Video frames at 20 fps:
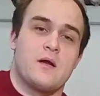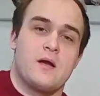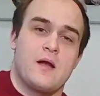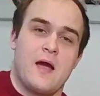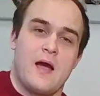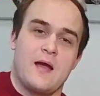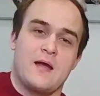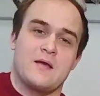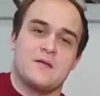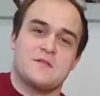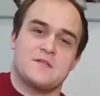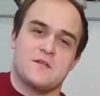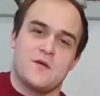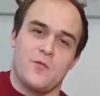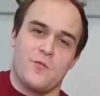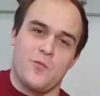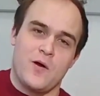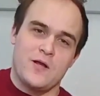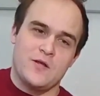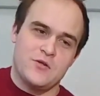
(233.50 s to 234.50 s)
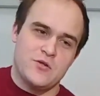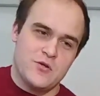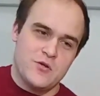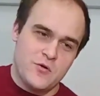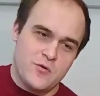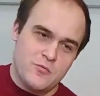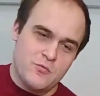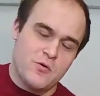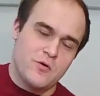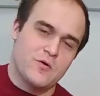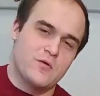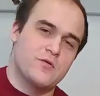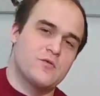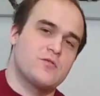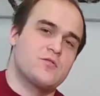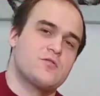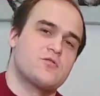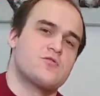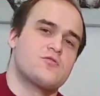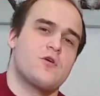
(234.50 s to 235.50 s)
Okay, so when you
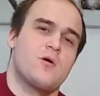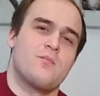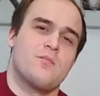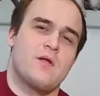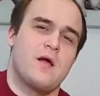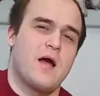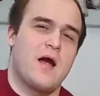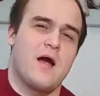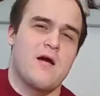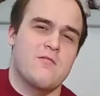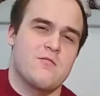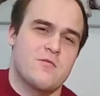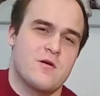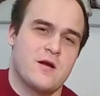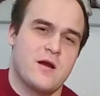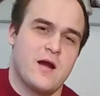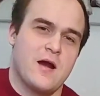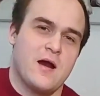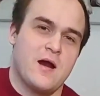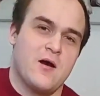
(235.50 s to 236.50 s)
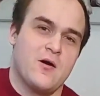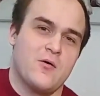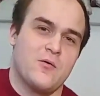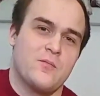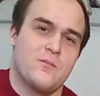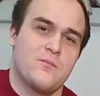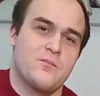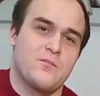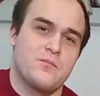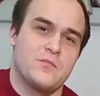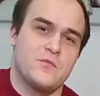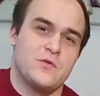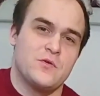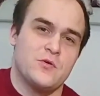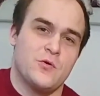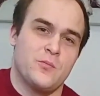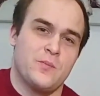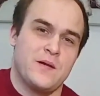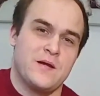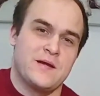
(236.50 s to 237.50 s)
strum that and ring it out,
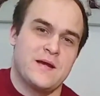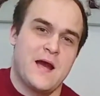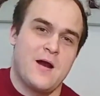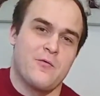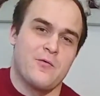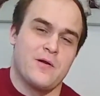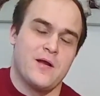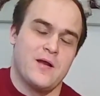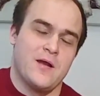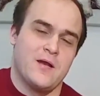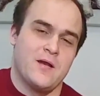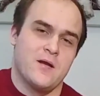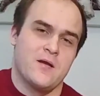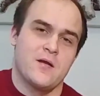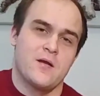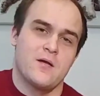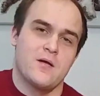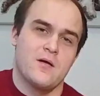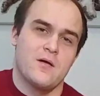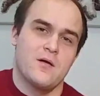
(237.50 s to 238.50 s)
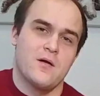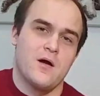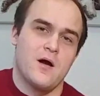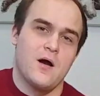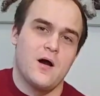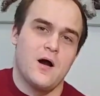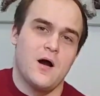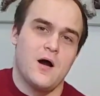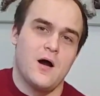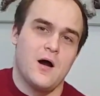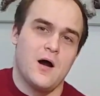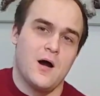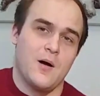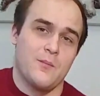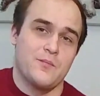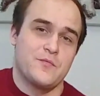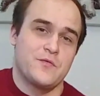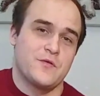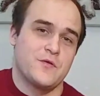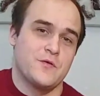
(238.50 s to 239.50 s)
you'll be counting
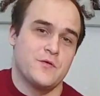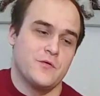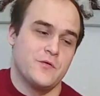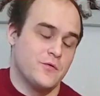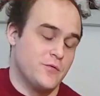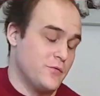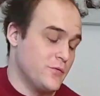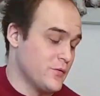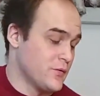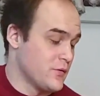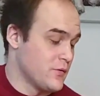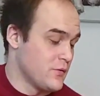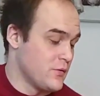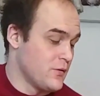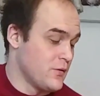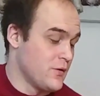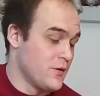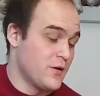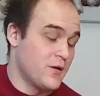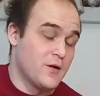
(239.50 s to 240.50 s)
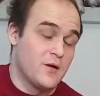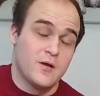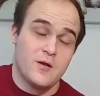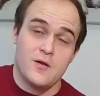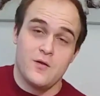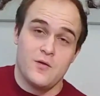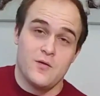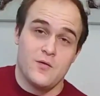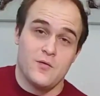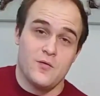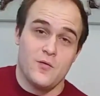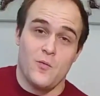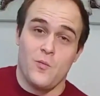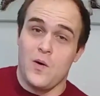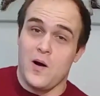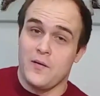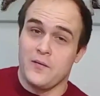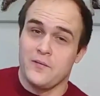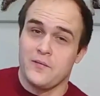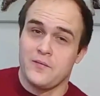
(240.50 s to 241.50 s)
up to the
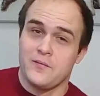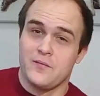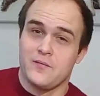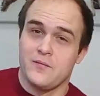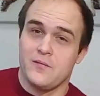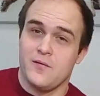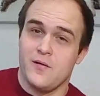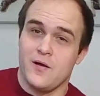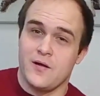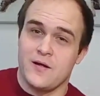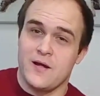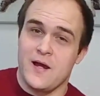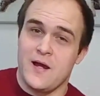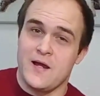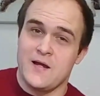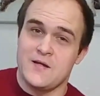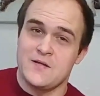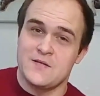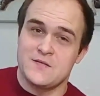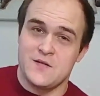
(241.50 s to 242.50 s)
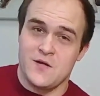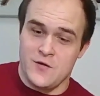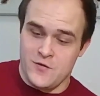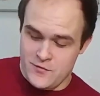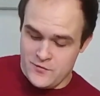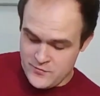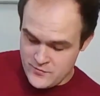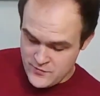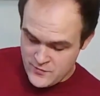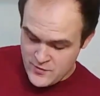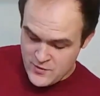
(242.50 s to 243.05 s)
1. Okay, so